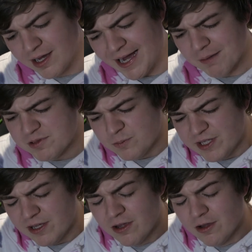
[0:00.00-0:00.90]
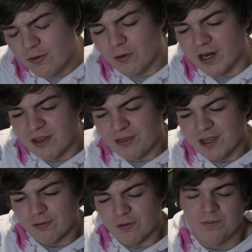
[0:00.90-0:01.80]
Optimally, what I
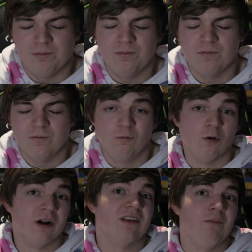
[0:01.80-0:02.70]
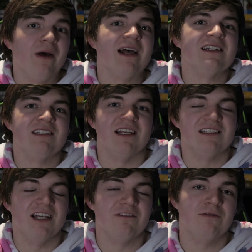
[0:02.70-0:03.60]
think would work the best
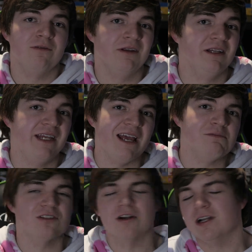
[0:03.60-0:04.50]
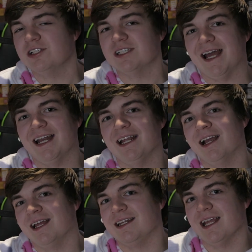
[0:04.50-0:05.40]
is if games started just adding
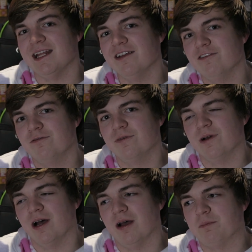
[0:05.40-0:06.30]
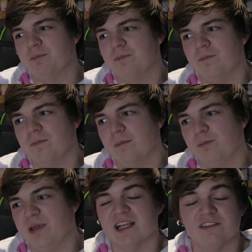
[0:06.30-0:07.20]
a native
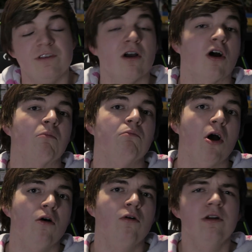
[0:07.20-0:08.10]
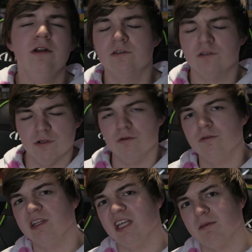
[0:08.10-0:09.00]
PSVR mode to
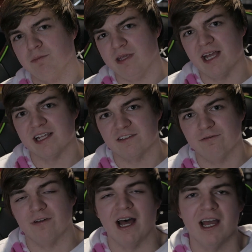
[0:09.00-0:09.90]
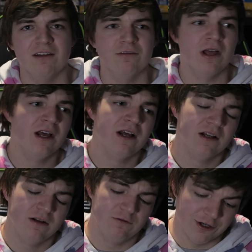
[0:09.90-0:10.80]
the PS5
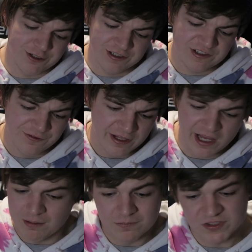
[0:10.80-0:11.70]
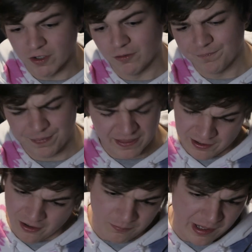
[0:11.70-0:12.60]
versions of the game. So,
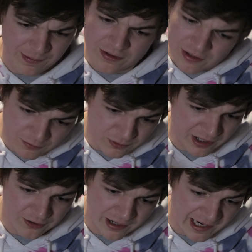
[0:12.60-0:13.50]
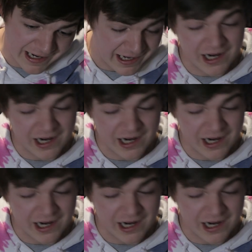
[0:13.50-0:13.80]
maybe you can render it at a